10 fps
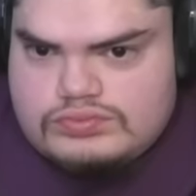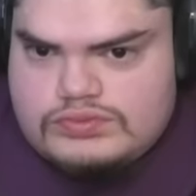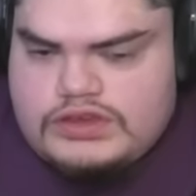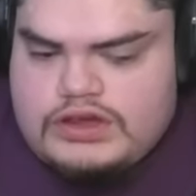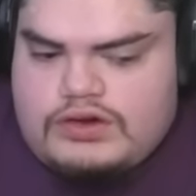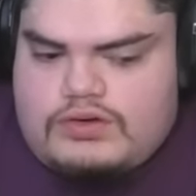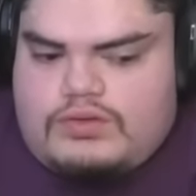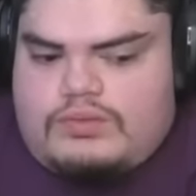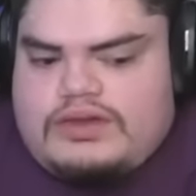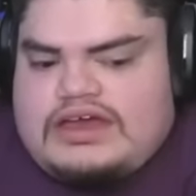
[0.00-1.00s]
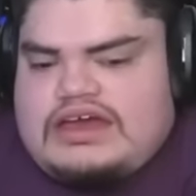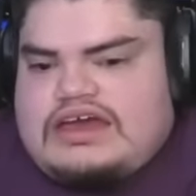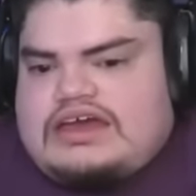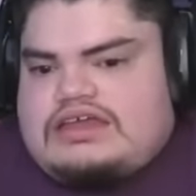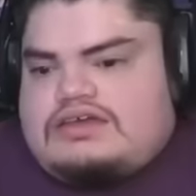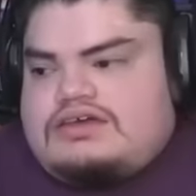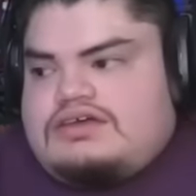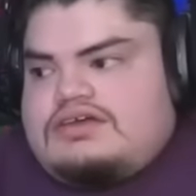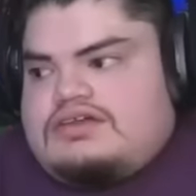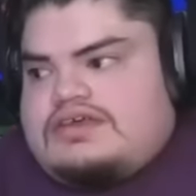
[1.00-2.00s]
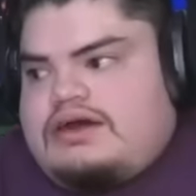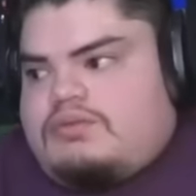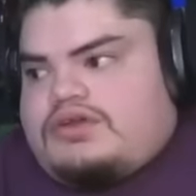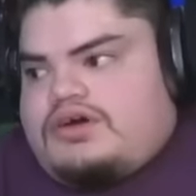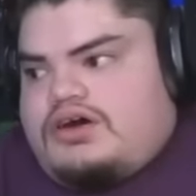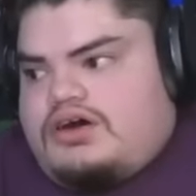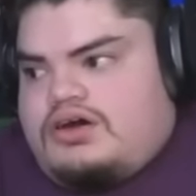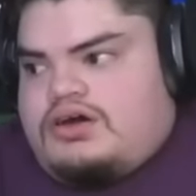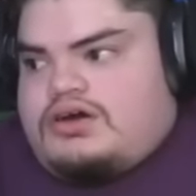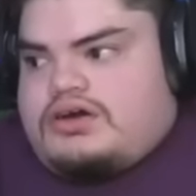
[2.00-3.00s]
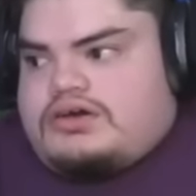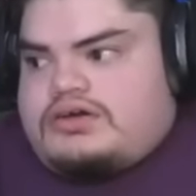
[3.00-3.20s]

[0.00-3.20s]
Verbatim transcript: No, man. That one hung.